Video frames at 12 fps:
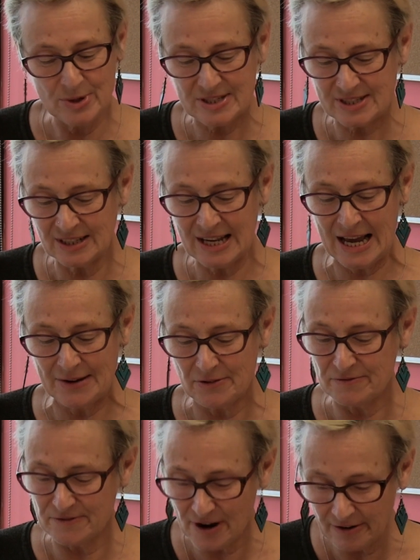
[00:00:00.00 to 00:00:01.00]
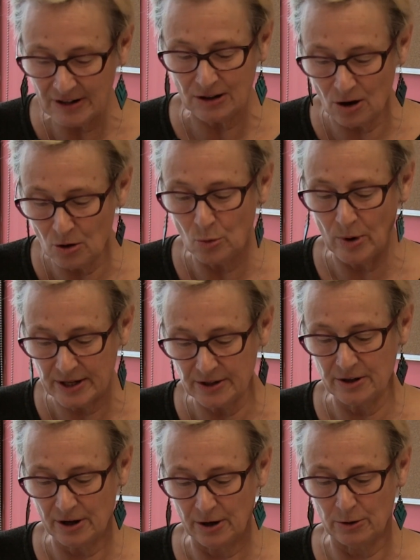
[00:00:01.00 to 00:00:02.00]
We still have a very long way
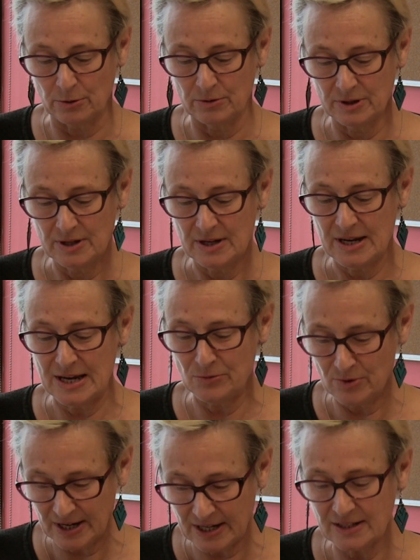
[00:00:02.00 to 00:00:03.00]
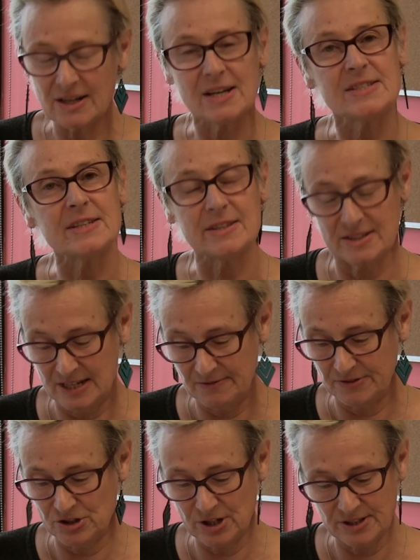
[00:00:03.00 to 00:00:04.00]
to go in recognizing the
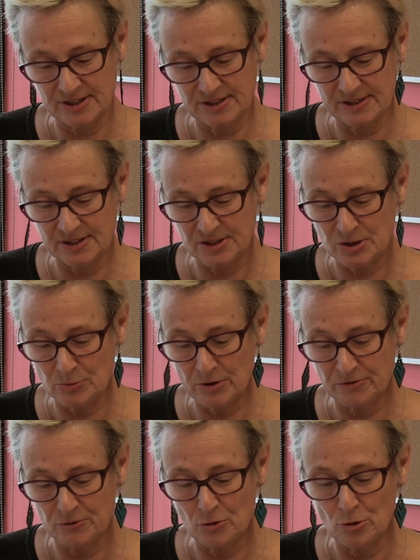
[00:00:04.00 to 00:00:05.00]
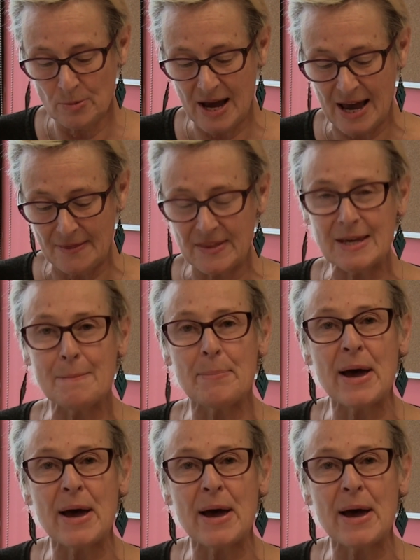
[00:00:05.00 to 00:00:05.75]
need for justice system reform and